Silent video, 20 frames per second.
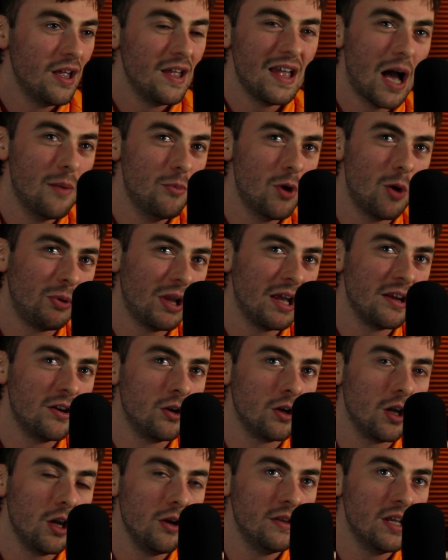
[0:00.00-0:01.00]
I'm not planning on
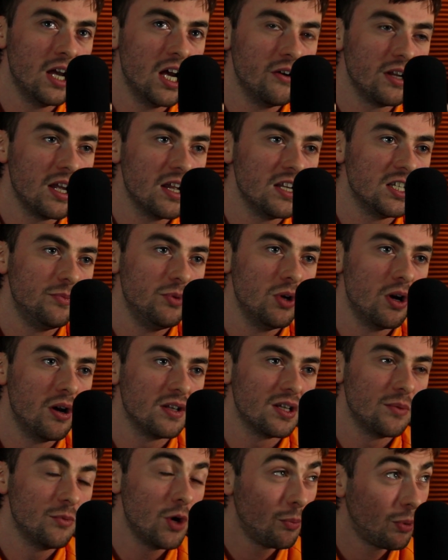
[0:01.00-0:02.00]
going there again, to be
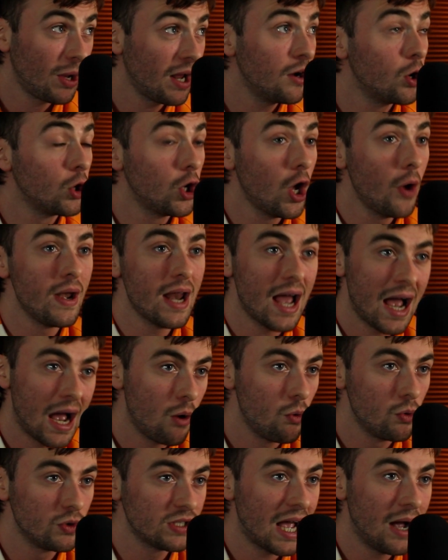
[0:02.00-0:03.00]
honest. I'm not planning on going
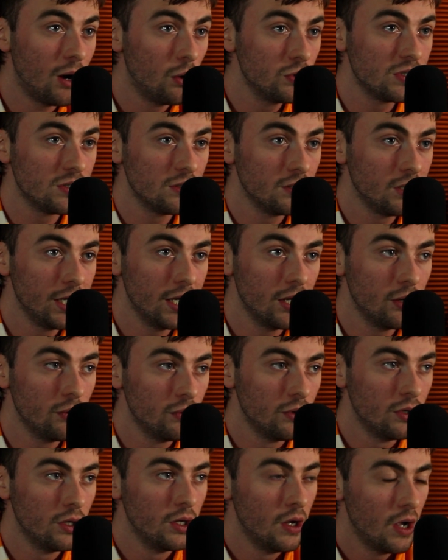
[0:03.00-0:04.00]
out.
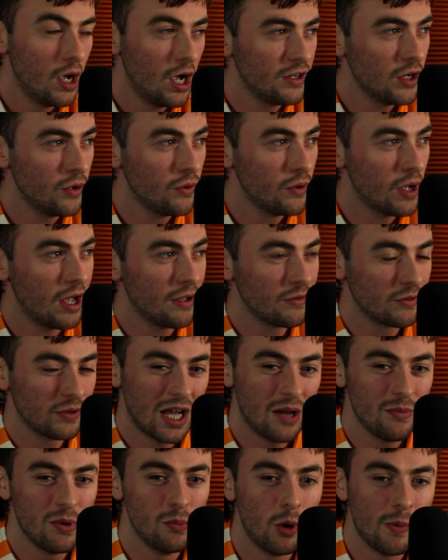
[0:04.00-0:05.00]
I did,
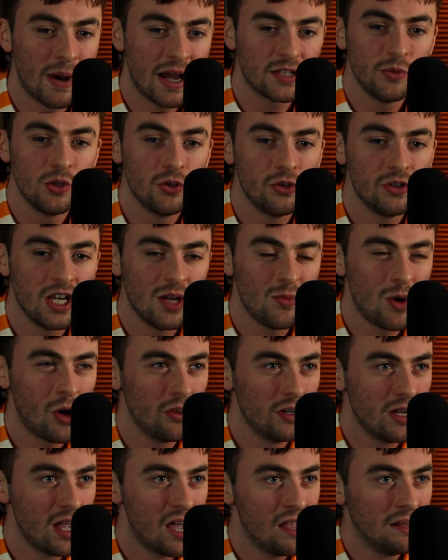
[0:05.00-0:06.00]
like, my mum asked me the other day about the
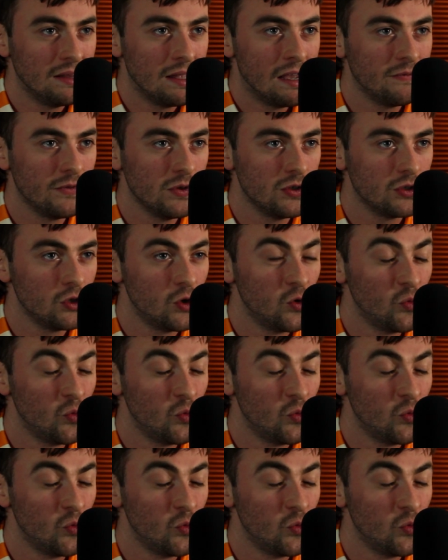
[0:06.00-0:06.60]
nightlife and stuff,